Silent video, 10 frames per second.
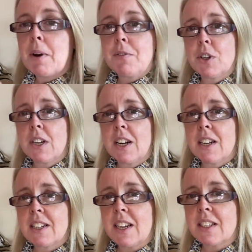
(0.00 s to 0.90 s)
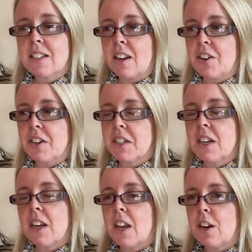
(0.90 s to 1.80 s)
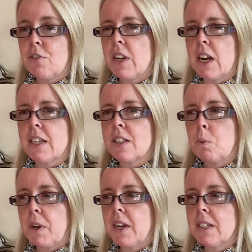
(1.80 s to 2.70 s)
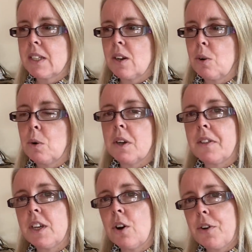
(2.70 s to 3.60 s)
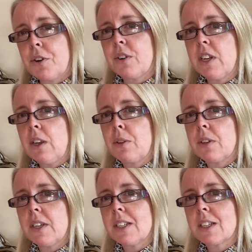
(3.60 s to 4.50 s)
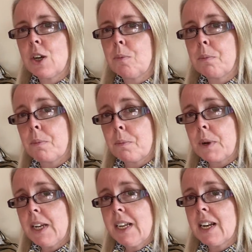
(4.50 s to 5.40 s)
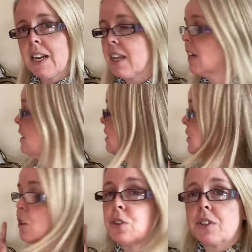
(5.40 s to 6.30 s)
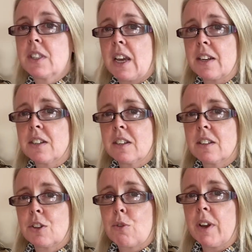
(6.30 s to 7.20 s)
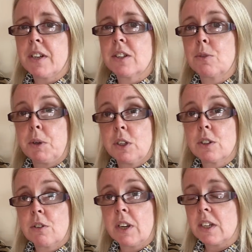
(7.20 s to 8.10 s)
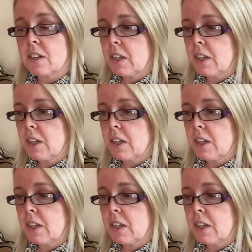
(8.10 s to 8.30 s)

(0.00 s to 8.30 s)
I've done a little test on it and I realized that when I sew, the underneath is completely just that thread, which is great.